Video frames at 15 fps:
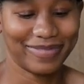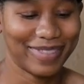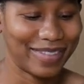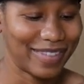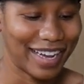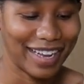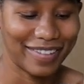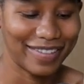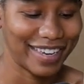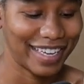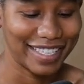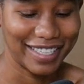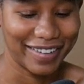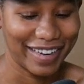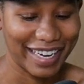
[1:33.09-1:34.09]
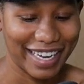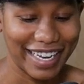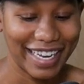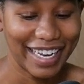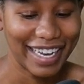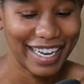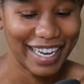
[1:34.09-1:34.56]
i'm not i'm not doing it
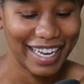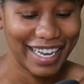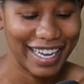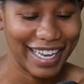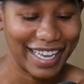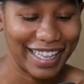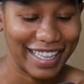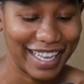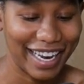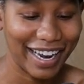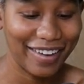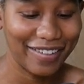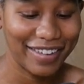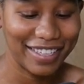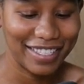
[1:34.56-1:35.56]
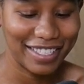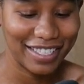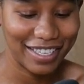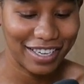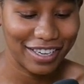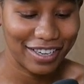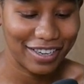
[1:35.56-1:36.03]
and then i went
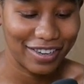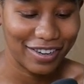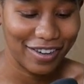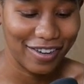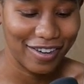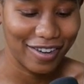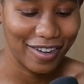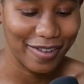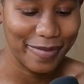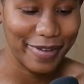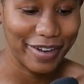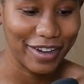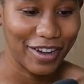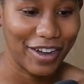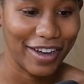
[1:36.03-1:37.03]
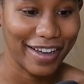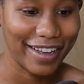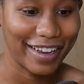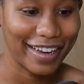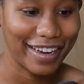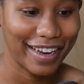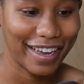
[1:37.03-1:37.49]
to
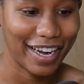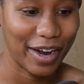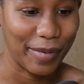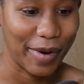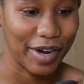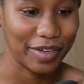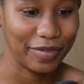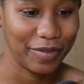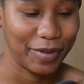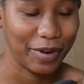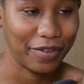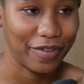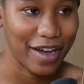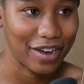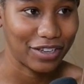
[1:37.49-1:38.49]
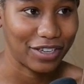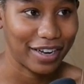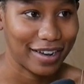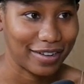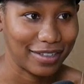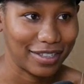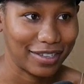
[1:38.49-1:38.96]
milan and i worked for a fashion
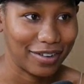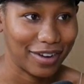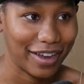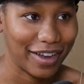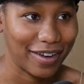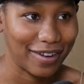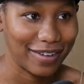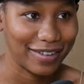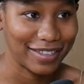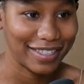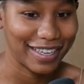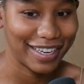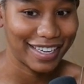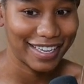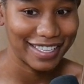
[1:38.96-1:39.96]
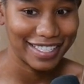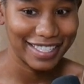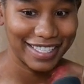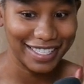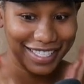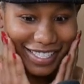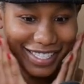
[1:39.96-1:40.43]
house studio and i was like
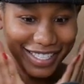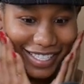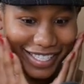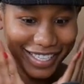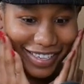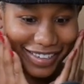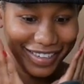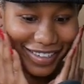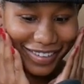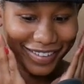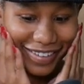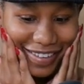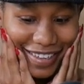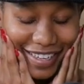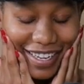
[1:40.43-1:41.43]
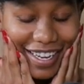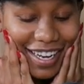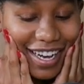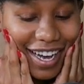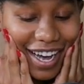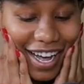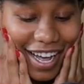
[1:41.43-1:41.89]
this is so cool
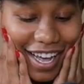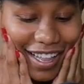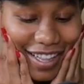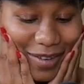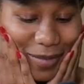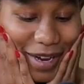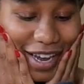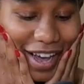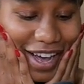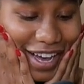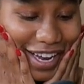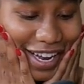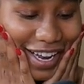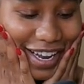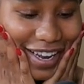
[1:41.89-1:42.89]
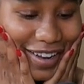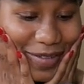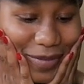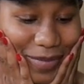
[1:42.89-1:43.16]
and then my height